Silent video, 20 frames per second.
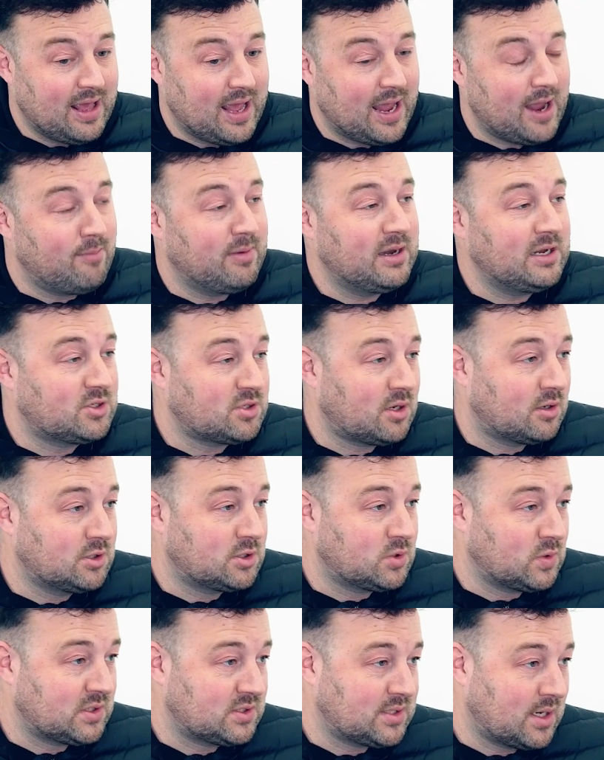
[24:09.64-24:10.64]
how many times
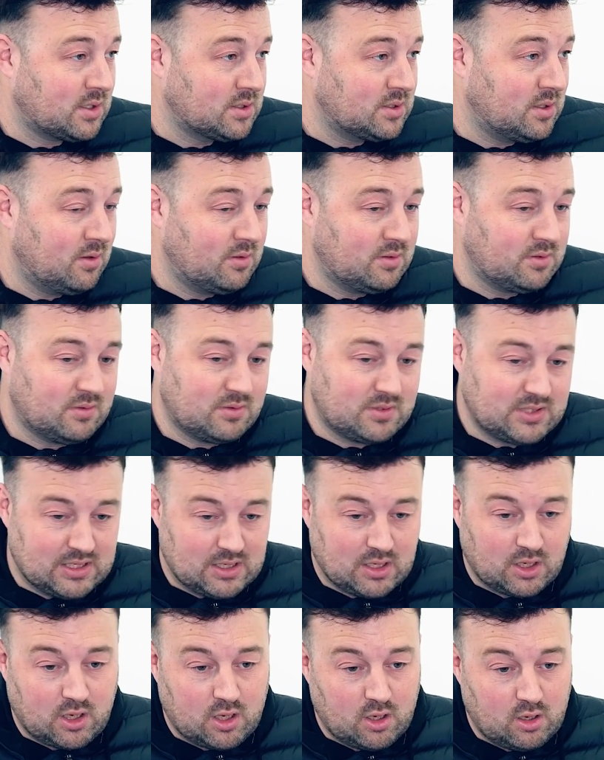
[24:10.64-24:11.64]
do I sit in
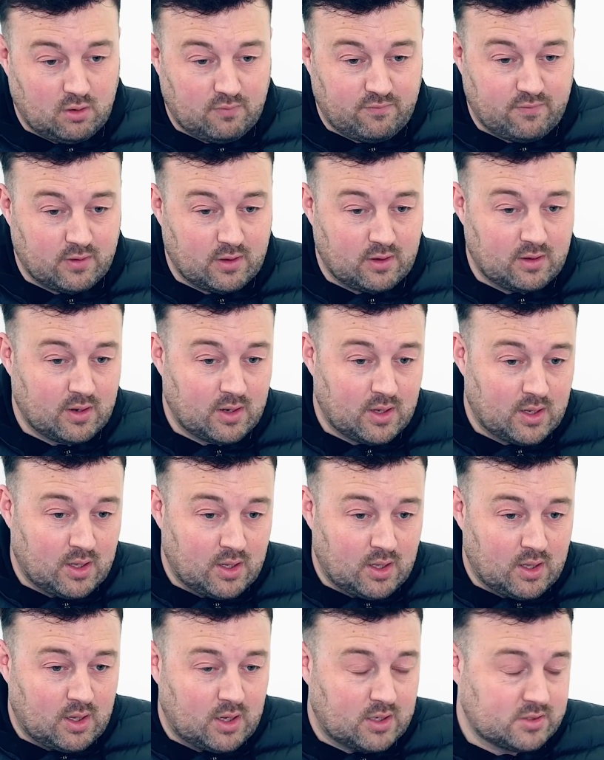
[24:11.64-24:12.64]
a queue for,
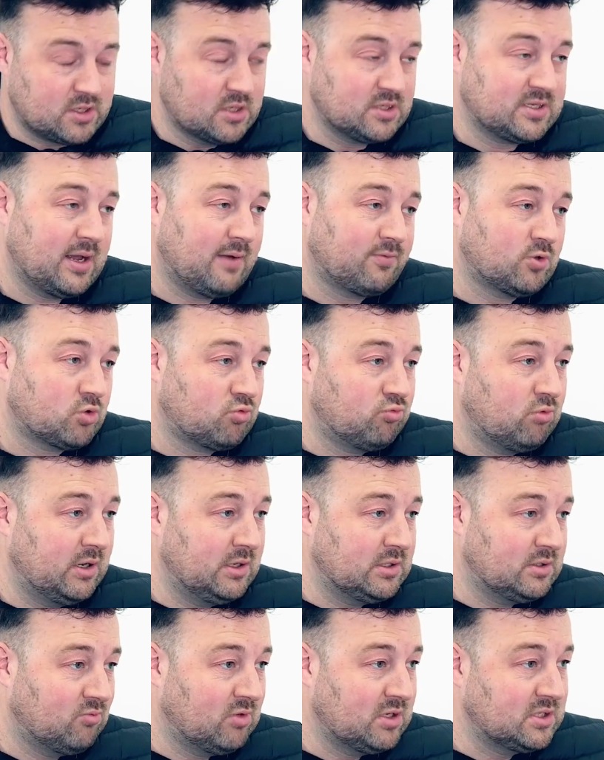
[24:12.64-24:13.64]
I was going to say I've just
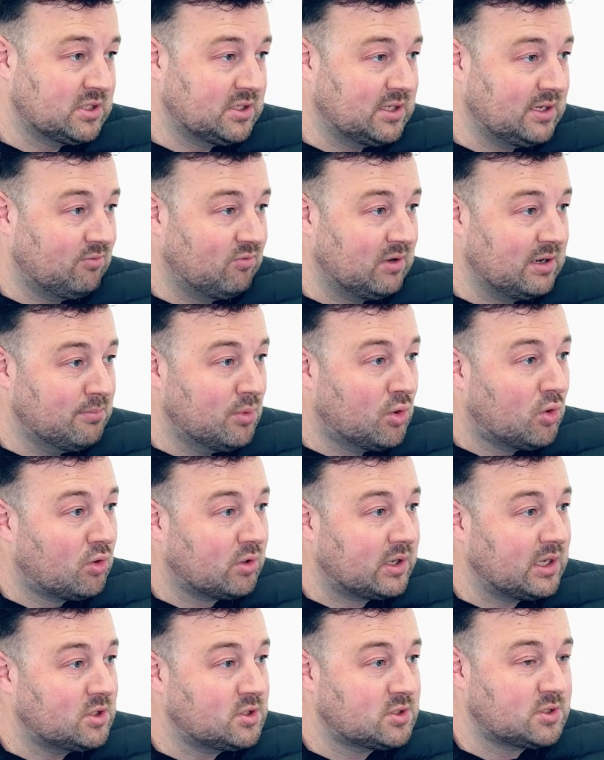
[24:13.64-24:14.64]
recently
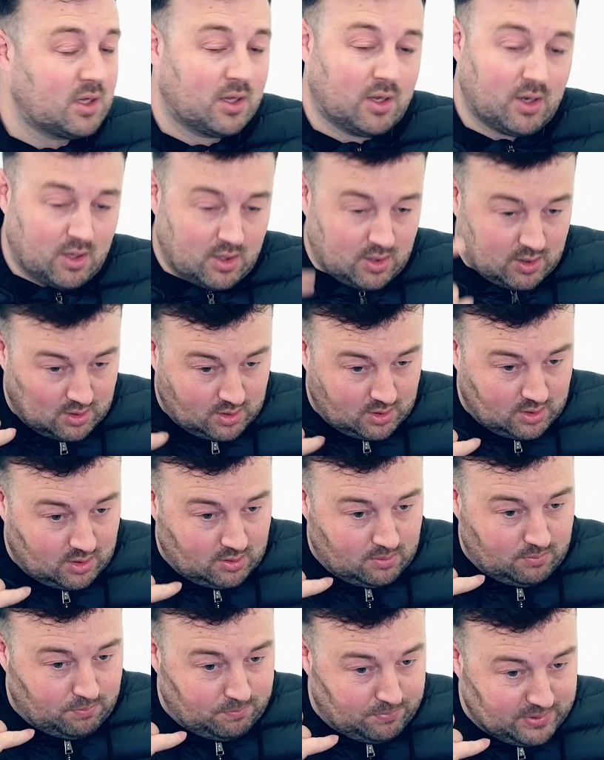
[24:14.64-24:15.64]
remortgaged.
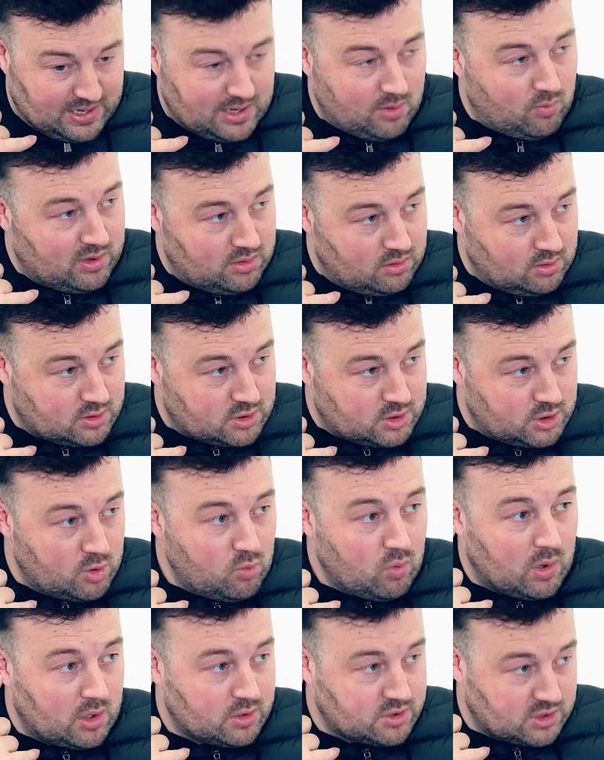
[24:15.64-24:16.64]
Bear with us,
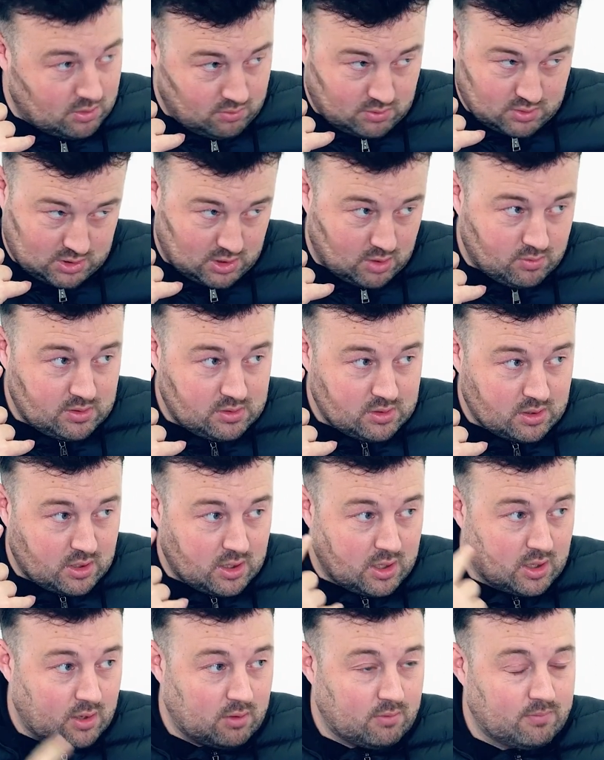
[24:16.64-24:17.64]
you are so-and-so in the
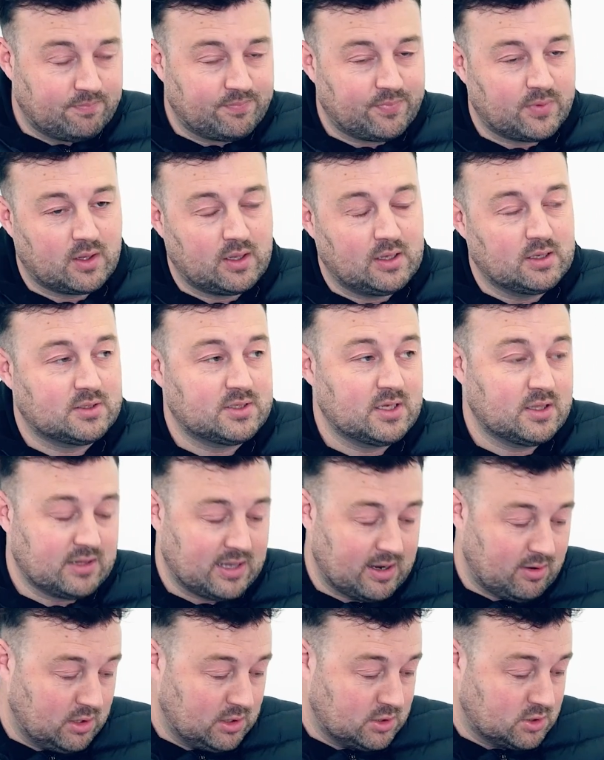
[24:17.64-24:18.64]
queue. And you sit
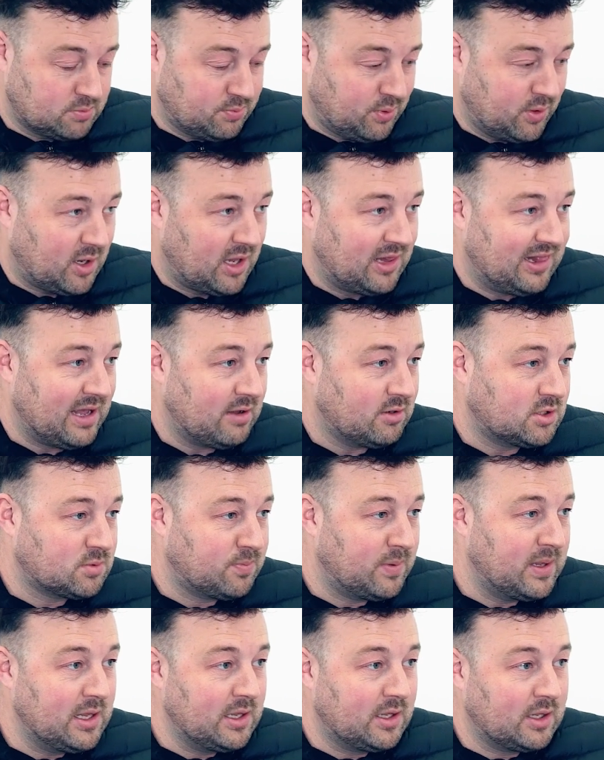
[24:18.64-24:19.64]
there and you just put it on
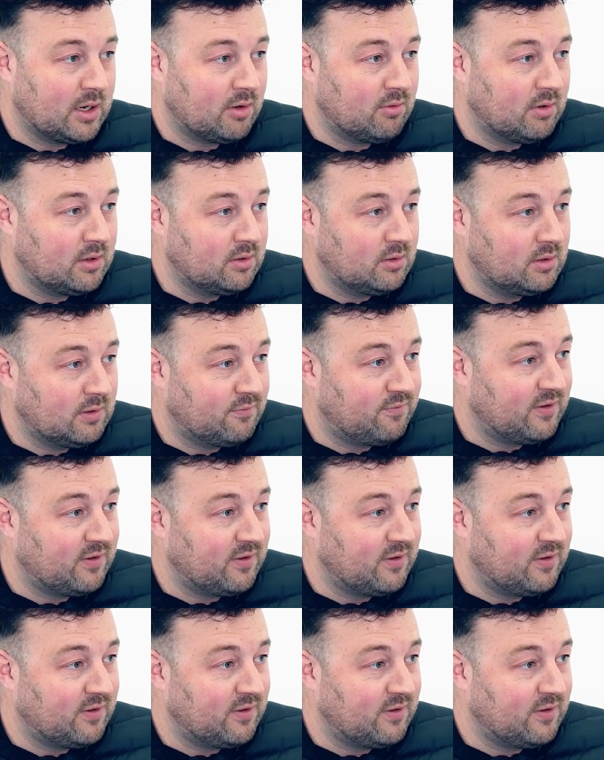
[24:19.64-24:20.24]
loudspeaker and you